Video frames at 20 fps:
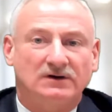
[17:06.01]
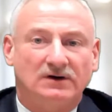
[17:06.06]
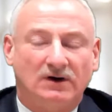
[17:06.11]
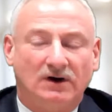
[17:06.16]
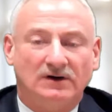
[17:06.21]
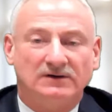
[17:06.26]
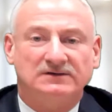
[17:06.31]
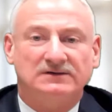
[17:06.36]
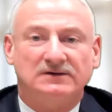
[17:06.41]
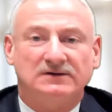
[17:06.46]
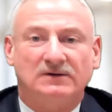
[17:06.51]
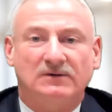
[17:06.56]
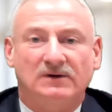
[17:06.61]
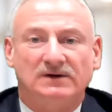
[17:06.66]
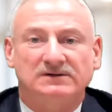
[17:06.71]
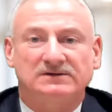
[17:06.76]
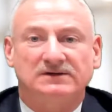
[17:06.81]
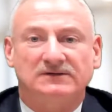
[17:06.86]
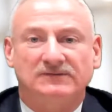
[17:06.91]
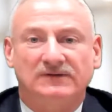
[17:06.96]

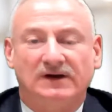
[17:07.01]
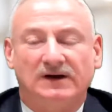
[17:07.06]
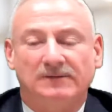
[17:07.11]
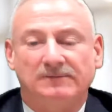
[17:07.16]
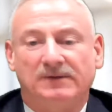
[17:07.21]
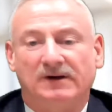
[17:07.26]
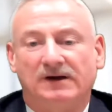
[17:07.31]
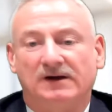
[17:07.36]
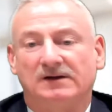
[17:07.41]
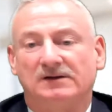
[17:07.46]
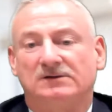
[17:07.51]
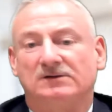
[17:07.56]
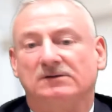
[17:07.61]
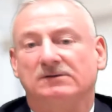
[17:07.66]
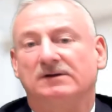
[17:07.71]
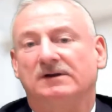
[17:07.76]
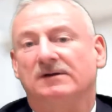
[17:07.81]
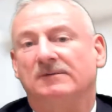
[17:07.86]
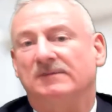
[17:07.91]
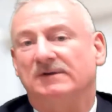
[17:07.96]
consequence of that by
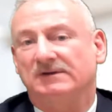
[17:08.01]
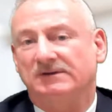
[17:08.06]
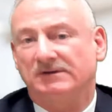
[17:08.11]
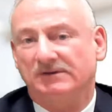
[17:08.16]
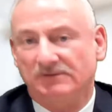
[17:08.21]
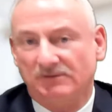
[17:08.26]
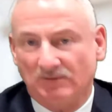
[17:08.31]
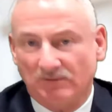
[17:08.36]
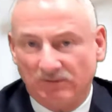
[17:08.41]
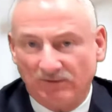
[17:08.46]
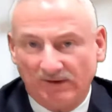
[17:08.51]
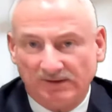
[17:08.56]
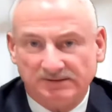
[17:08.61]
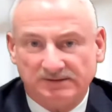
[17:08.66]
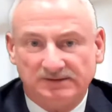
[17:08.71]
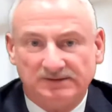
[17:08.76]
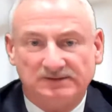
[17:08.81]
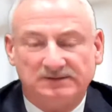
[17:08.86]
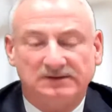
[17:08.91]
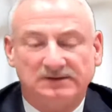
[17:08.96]
including a material
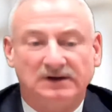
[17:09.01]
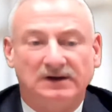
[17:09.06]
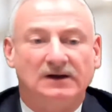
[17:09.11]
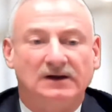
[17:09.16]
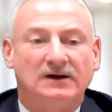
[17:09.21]
prejudice,